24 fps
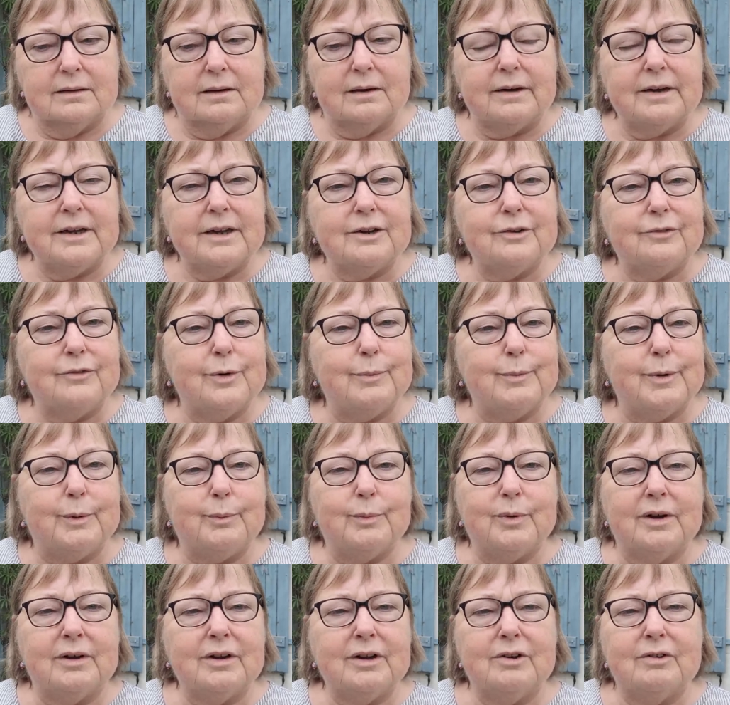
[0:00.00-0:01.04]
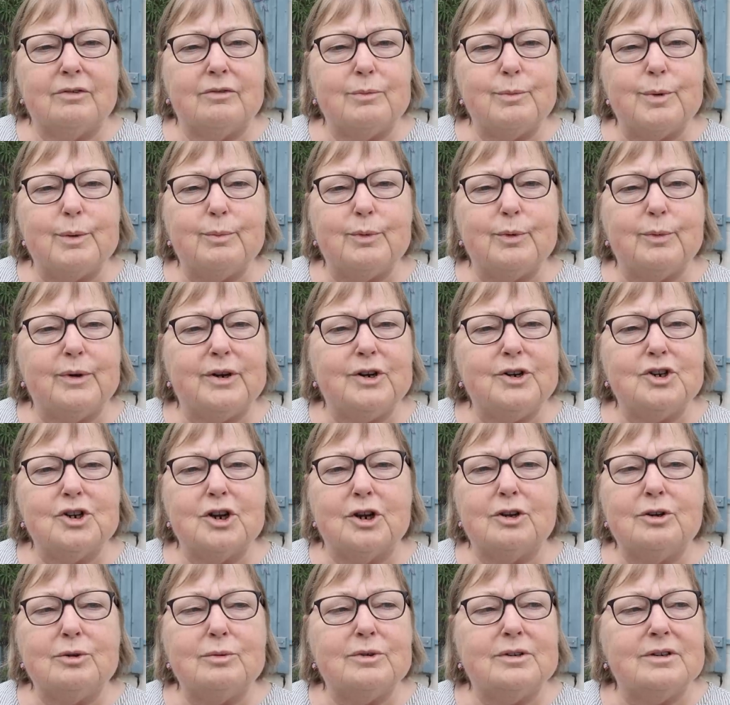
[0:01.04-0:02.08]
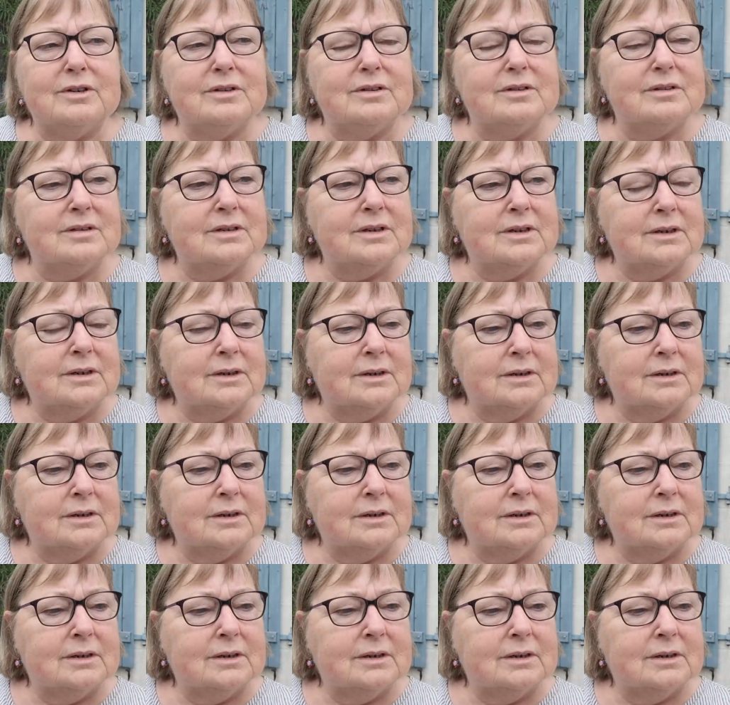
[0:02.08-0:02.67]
I can remember when Joe was